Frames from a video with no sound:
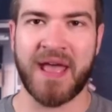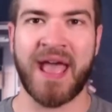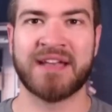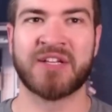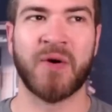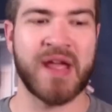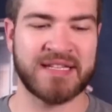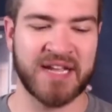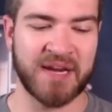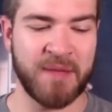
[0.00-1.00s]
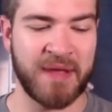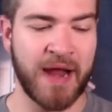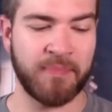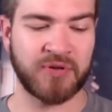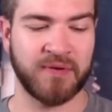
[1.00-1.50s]
And so it's going to be a big
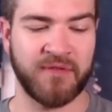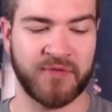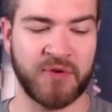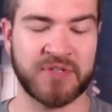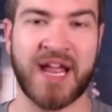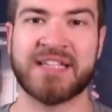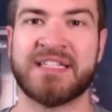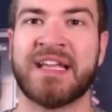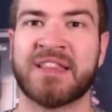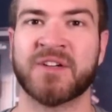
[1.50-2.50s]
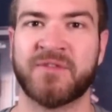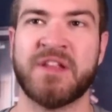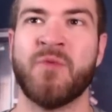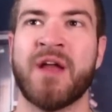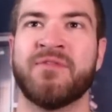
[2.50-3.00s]
opportunity for those guys to get their
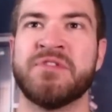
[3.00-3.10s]
feet wet,